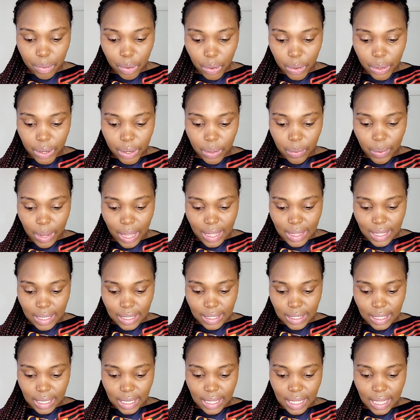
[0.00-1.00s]
board, where
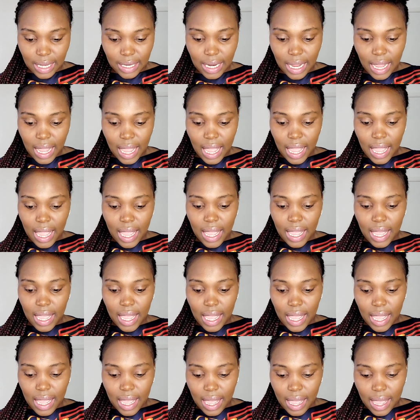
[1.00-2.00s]
they say that
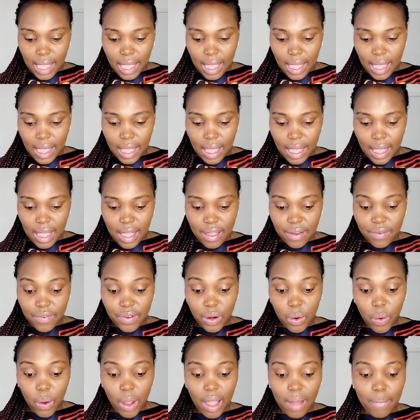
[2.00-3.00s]

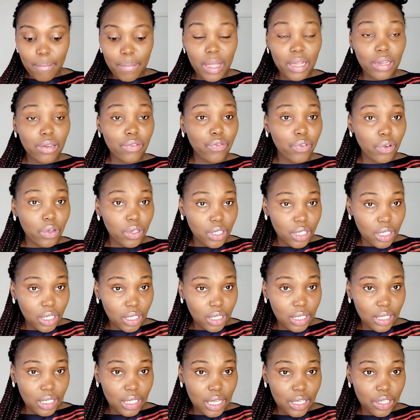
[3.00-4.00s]
requirement for
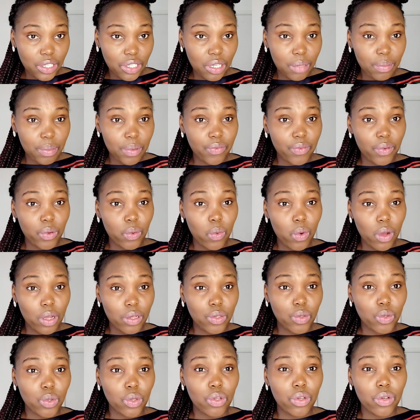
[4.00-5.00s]
citizenship, if you
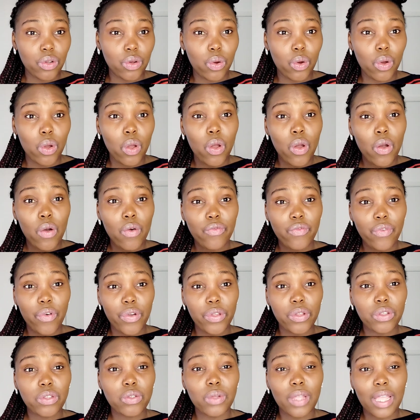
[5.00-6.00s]
want to,
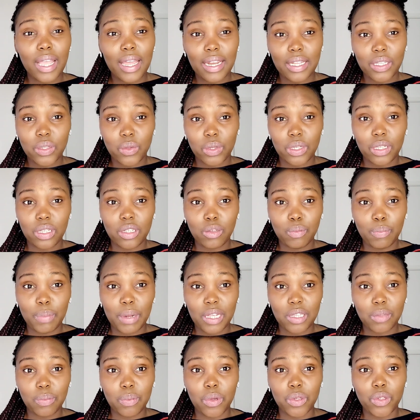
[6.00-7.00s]
for you to get a Swedish
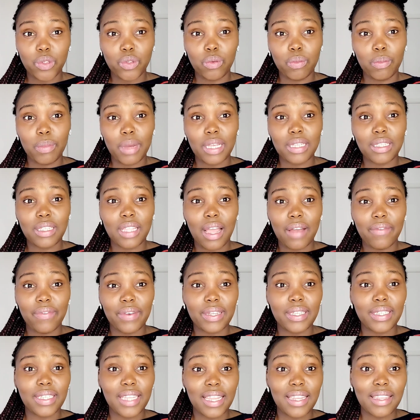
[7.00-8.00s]
passport, you must
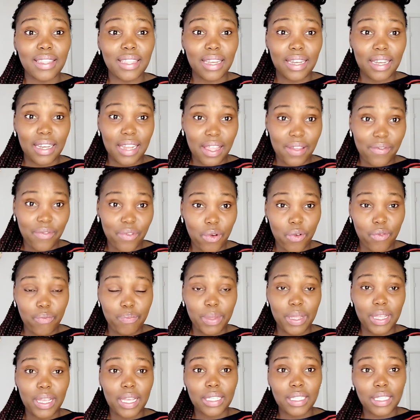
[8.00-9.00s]
have attained the level
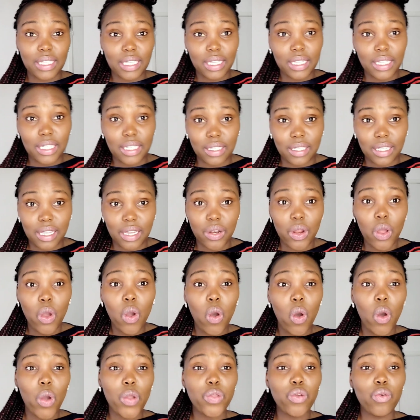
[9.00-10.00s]
of being a citizen,
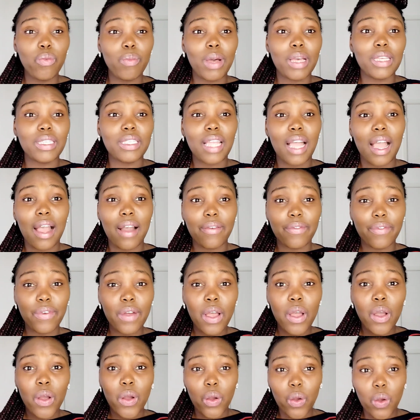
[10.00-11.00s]
or you must
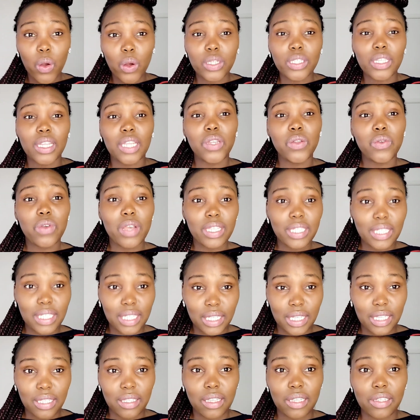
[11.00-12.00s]
have gotten your
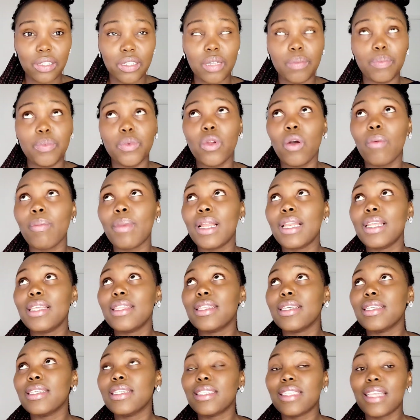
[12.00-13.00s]
citizenship.
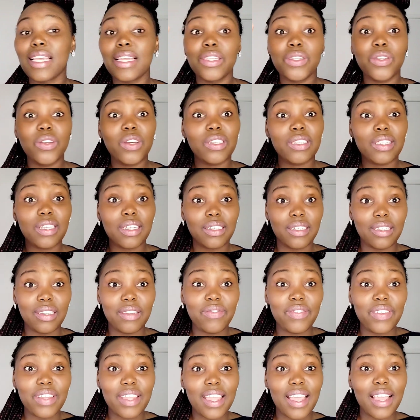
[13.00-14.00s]
Normally they send you a
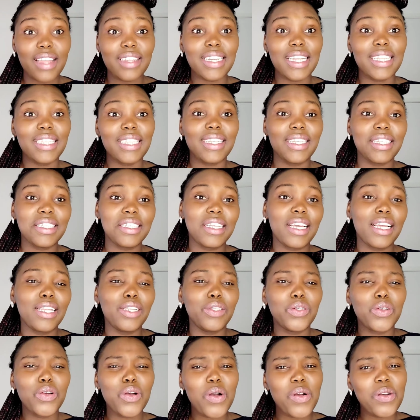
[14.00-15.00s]
certificate and they
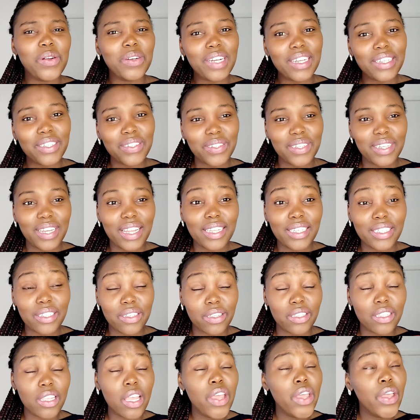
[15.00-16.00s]
tell you,
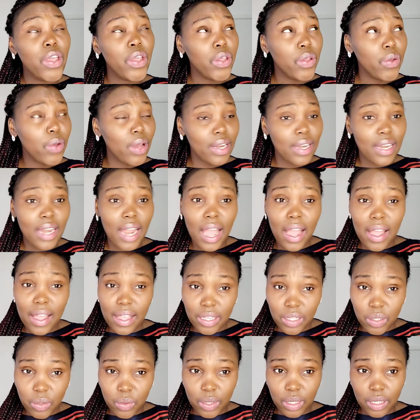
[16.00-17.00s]
congratulations, you are now
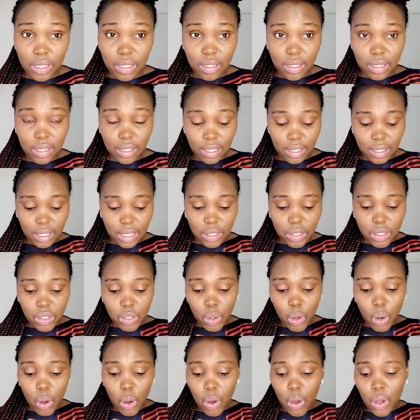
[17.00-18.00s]
a Swedish citizen.
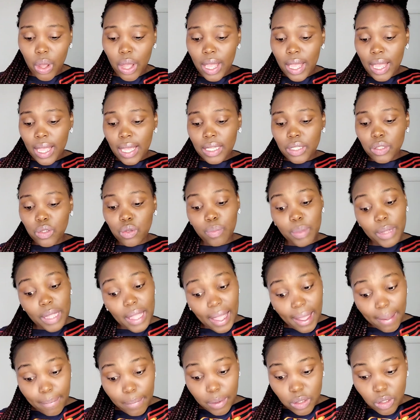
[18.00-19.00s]
So to
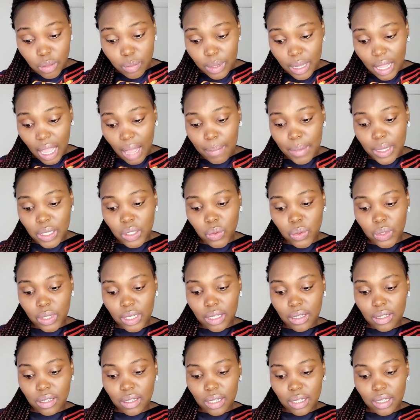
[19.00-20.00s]
be able to become a
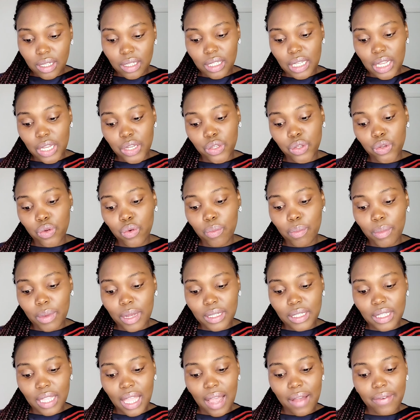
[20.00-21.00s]
Swedish citizen, you
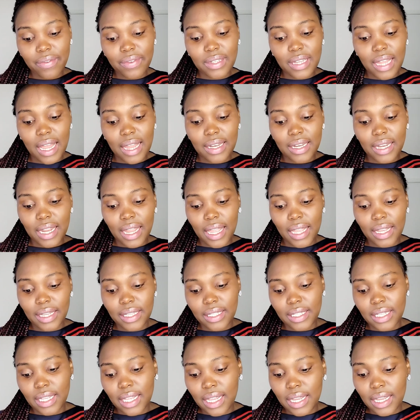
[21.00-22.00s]
must have turned
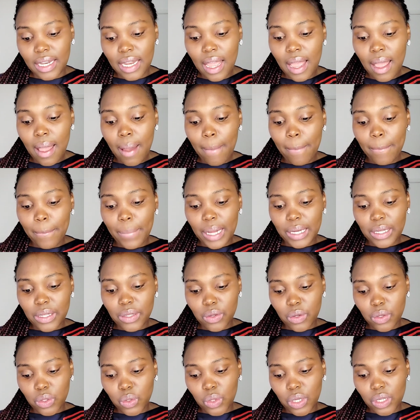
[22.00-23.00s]
18 but
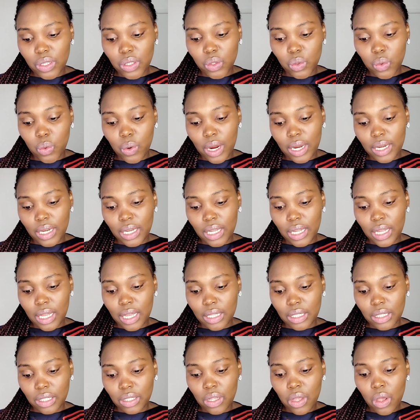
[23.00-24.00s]
not 21
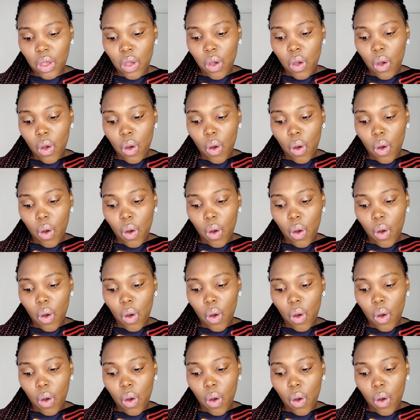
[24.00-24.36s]
years